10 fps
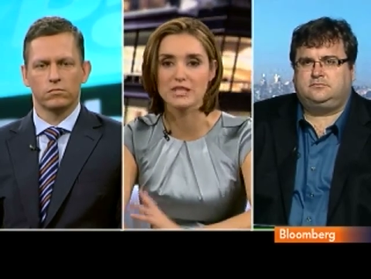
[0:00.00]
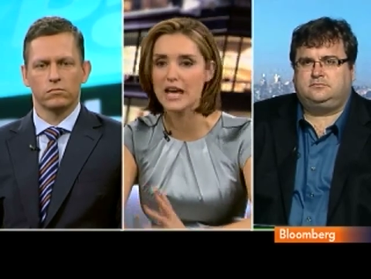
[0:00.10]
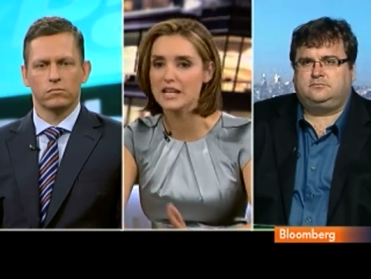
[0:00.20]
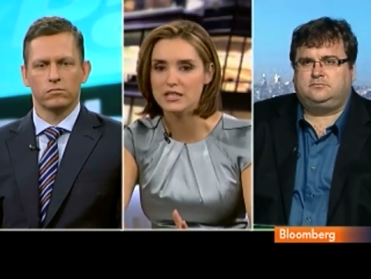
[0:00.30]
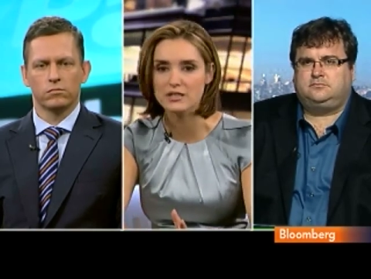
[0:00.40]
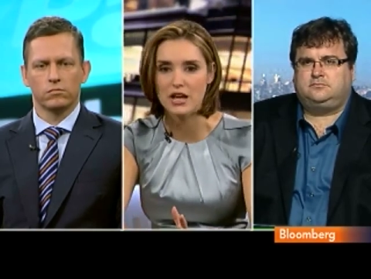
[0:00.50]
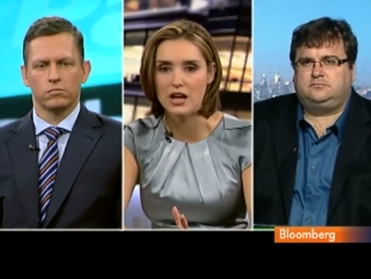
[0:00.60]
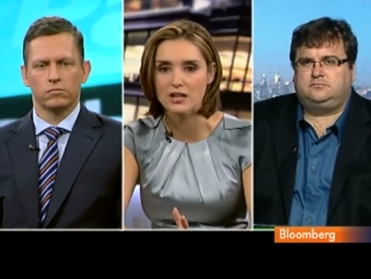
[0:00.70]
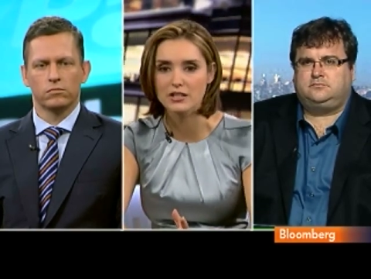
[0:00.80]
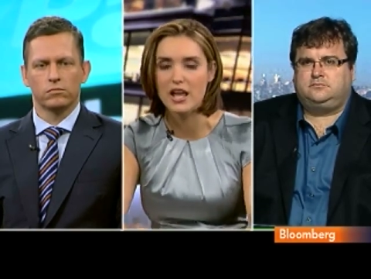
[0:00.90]
Speaker 1: getting
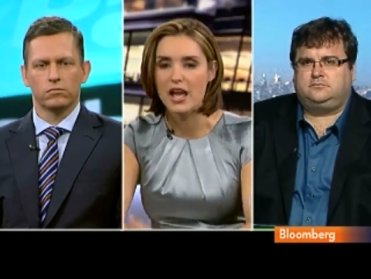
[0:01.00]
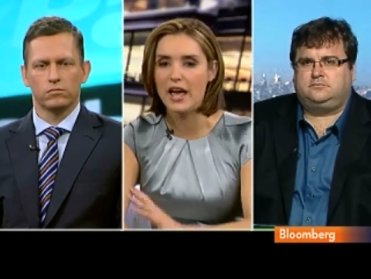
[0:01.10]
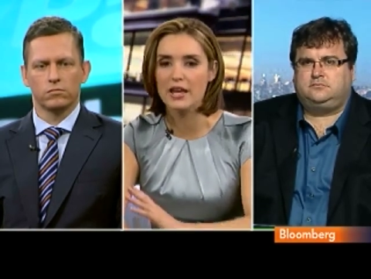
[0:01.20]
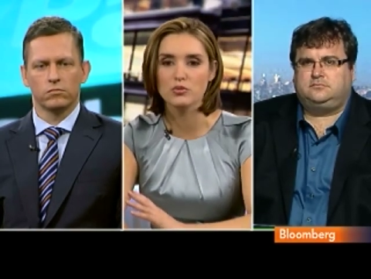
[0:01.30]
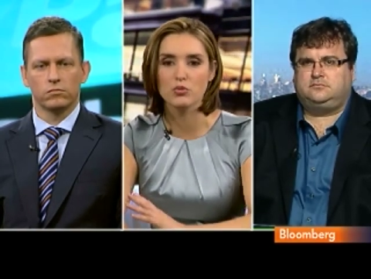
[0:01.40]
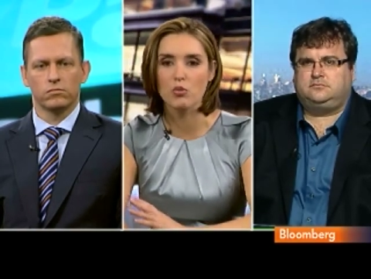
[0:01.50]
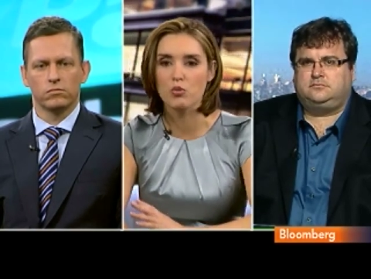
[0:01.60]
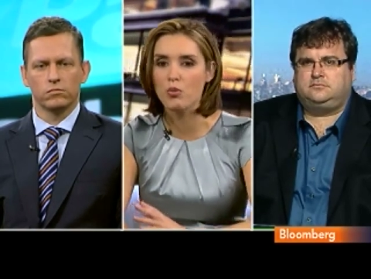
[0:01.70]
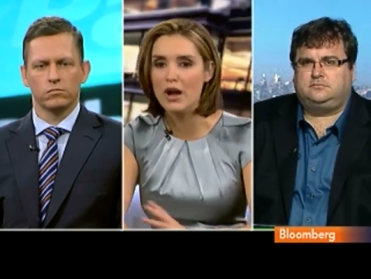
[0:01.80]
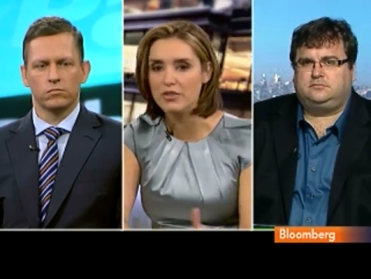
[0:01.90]
done
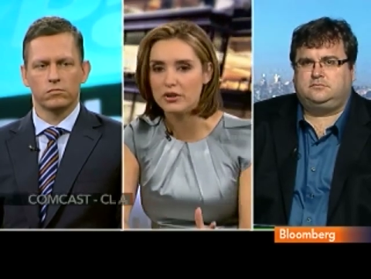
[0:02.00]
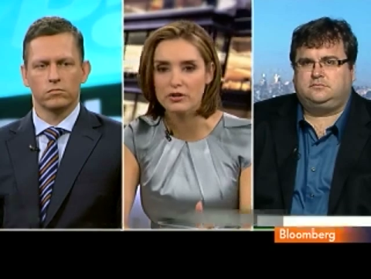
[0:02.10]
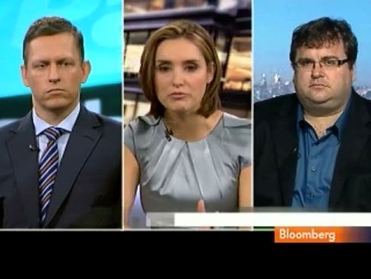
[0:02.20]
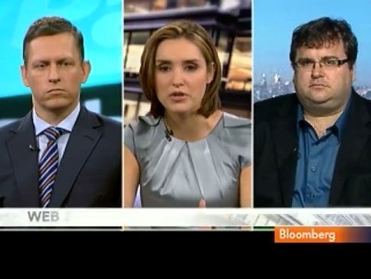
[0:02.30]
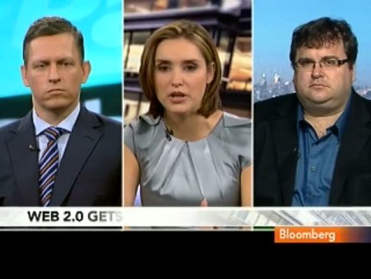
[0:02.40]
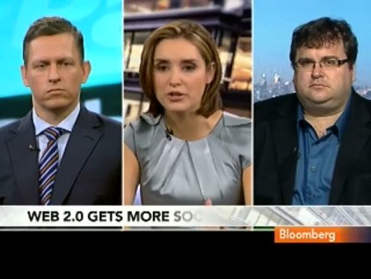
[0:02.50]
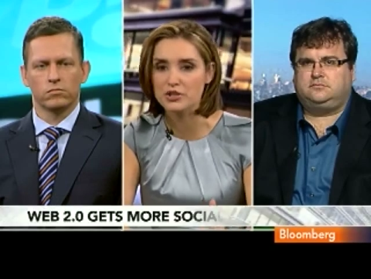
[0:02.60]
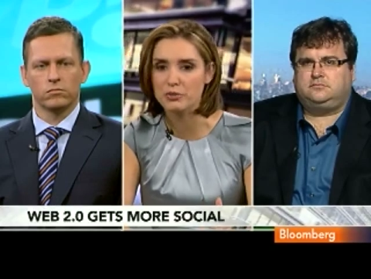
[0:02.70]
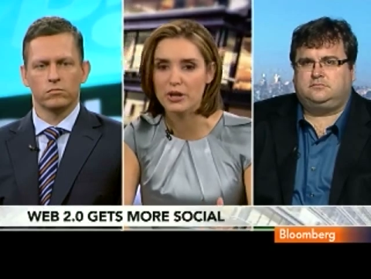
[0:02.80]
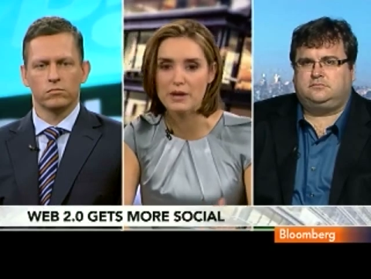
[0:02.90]
and whether there
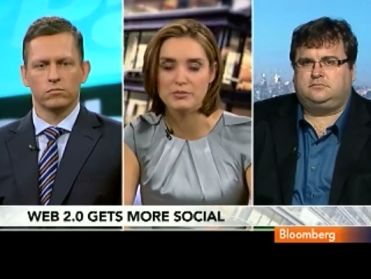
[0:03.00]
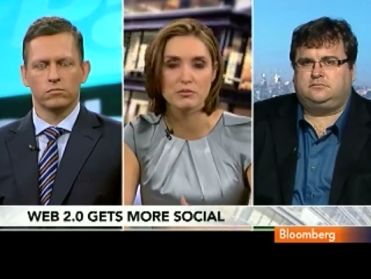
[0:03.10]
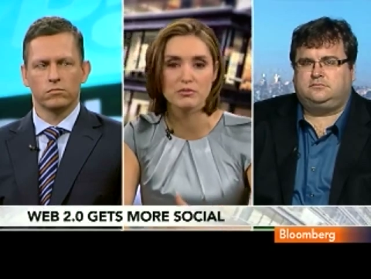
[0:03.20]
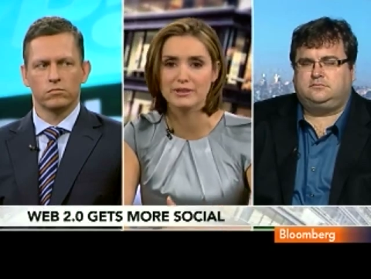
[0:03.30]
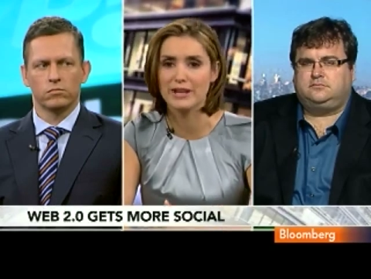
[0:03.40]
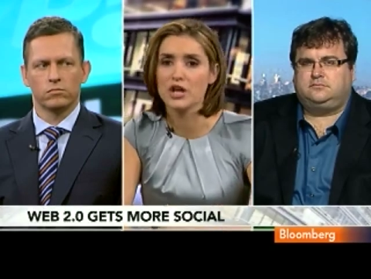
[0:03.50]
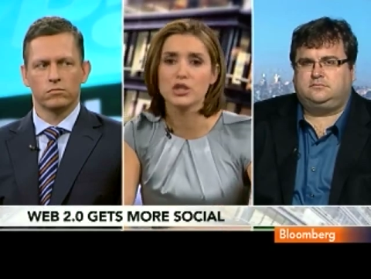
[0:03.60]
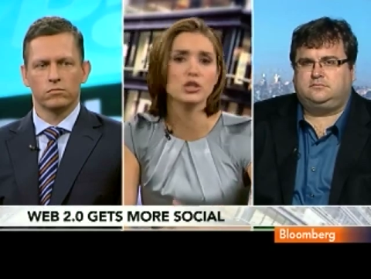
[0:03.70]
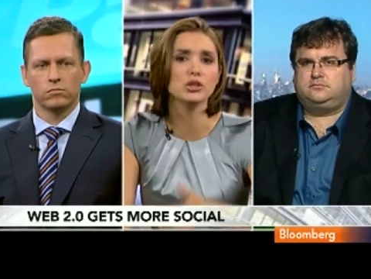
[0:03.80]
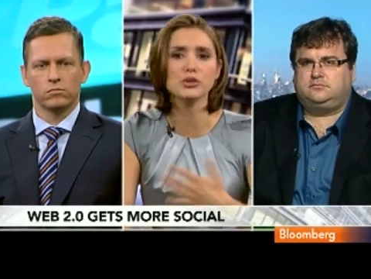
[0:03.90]
is perhaps some
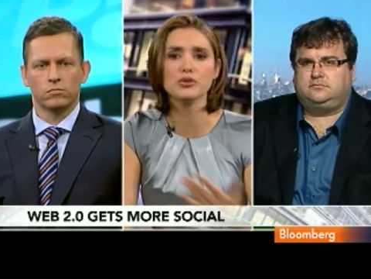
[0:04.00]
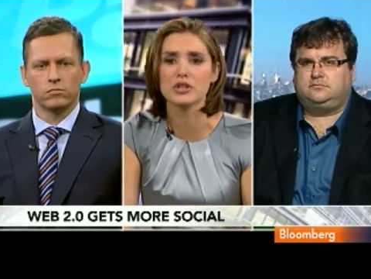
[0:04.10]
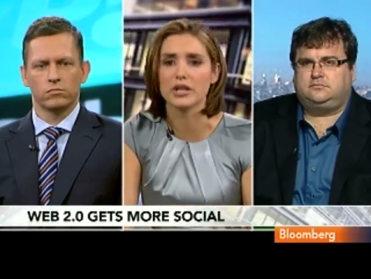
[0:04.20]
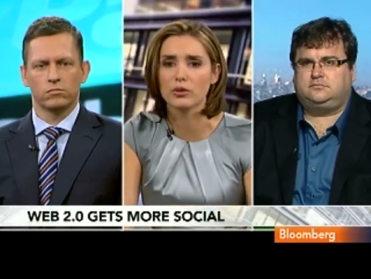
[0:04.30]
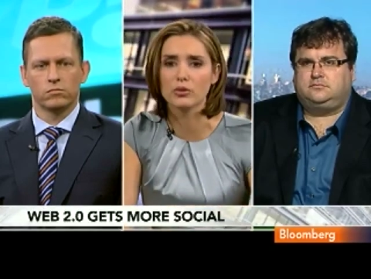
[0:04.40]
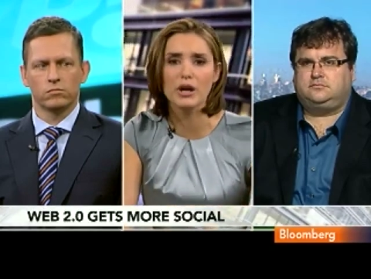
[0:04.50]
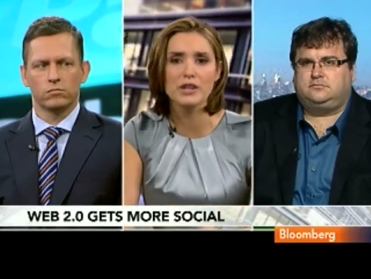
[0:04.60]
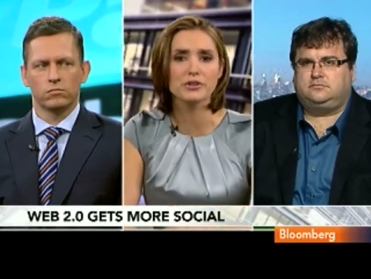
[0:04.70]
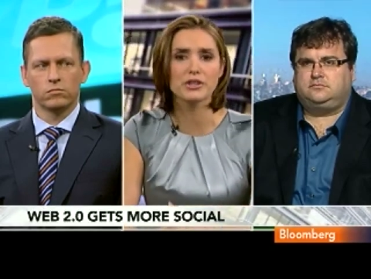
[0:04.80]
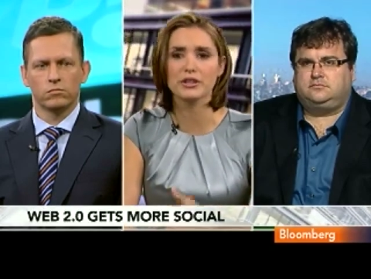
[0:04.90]
collusion or
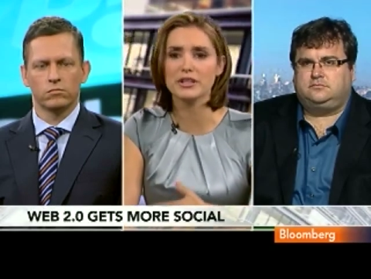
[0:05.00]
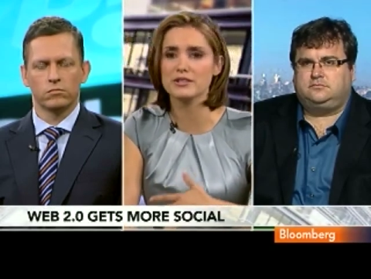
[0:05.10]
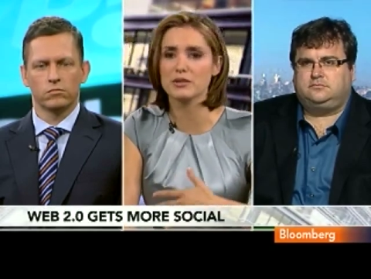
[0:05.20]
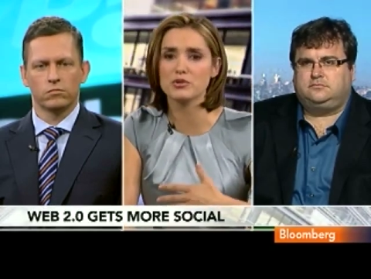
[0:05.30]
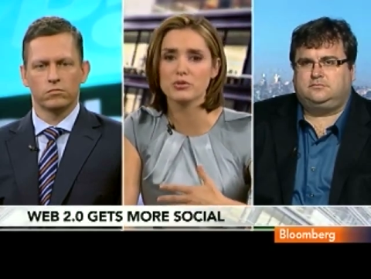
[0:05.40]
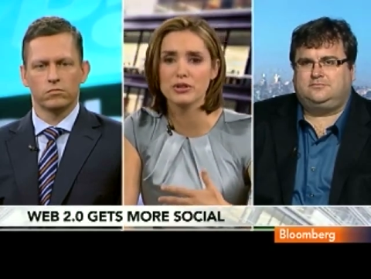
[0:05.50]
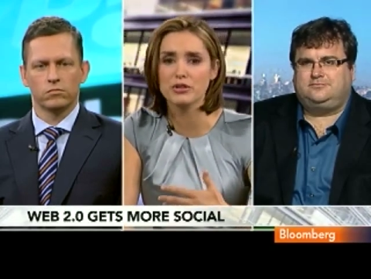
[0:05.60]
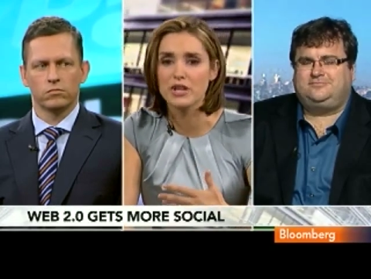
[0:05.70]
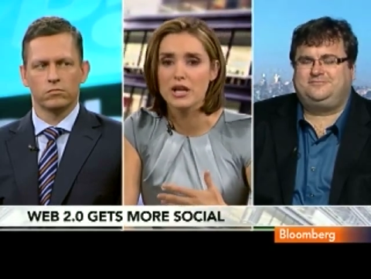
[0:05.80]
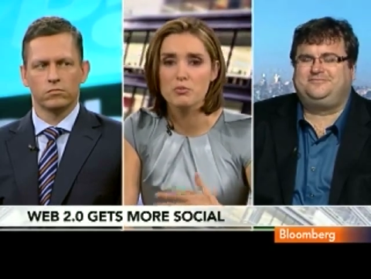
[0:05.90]
whether there is some sort
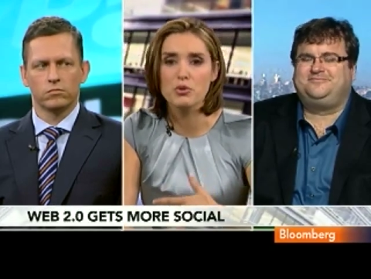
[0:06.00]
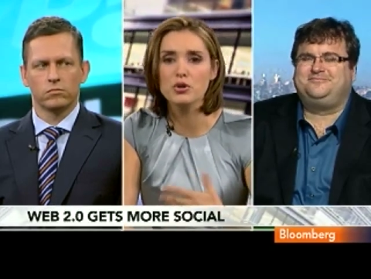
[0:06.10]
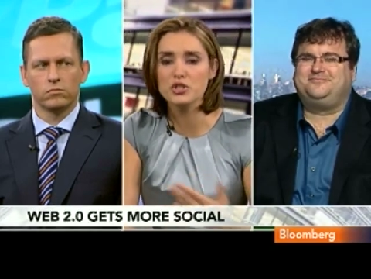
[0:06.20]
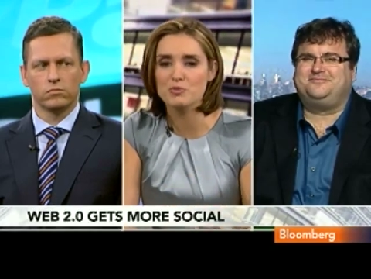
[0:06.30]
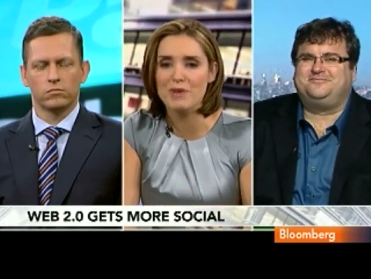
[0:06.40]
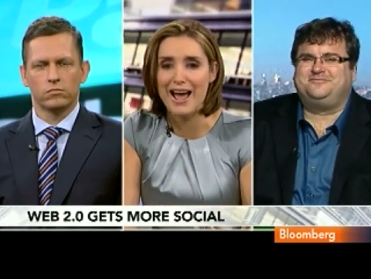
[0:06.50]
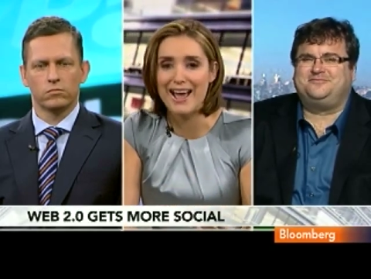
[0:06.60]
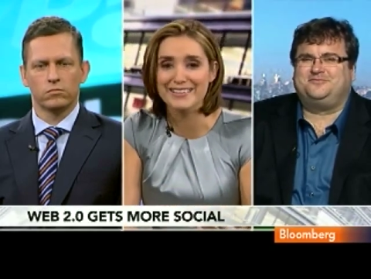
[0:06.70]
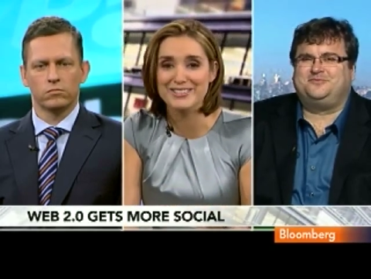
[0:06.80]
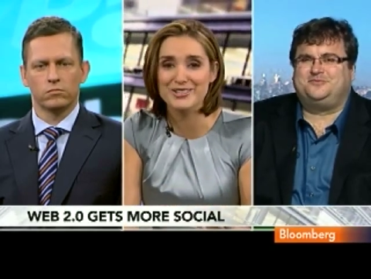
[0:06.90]
of
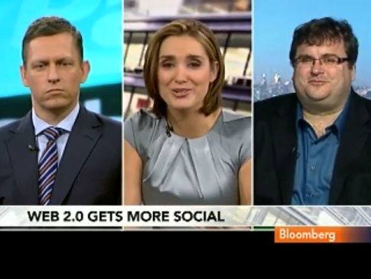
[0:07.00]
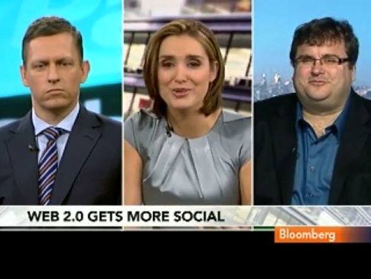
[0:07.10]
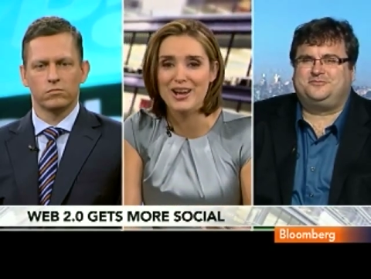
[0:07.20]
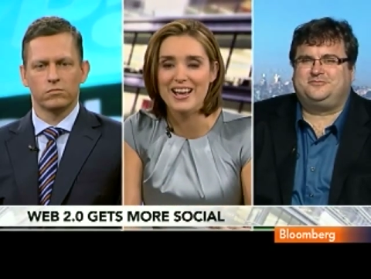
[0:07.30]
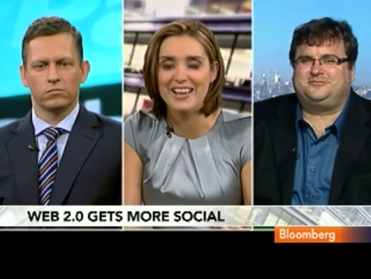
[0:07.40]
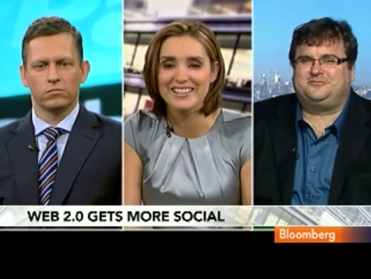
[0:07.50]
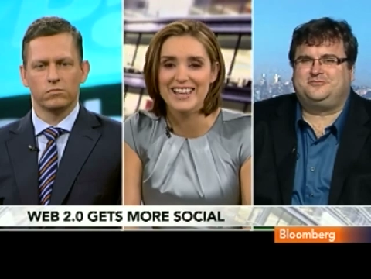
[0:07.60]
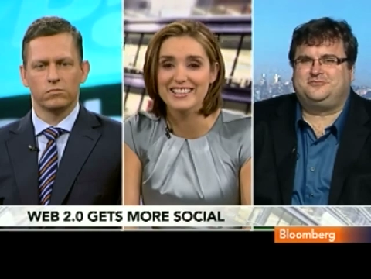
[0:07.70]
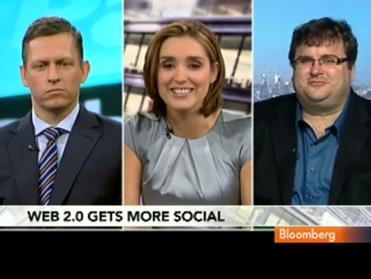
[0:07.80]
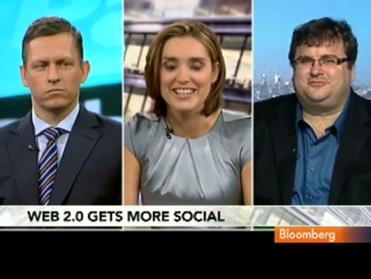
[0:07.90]
pushback to uh,
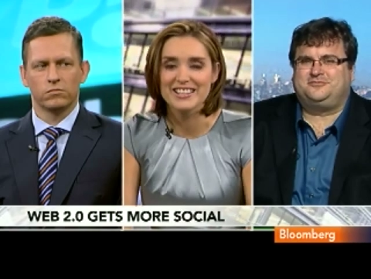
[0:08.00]
get